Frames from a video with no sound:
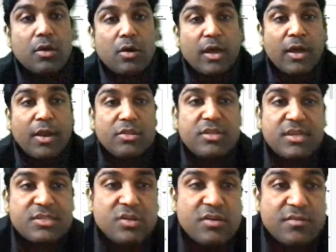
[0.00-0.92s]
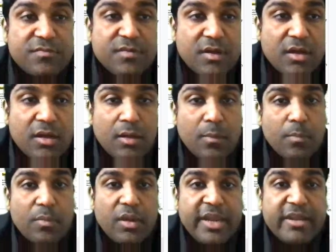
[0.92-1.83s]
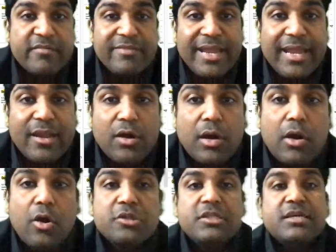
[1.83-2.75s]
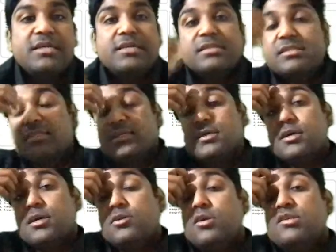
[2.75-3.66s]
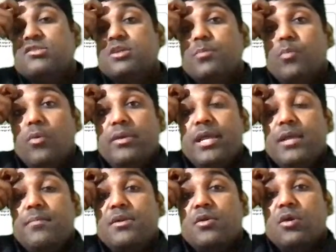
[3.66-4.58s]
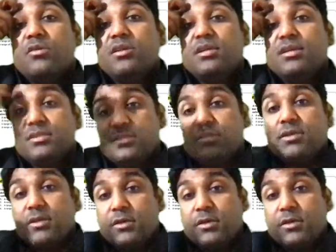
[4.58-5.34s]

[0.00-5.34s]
an author is sort of in a way, author is not supporting, but author is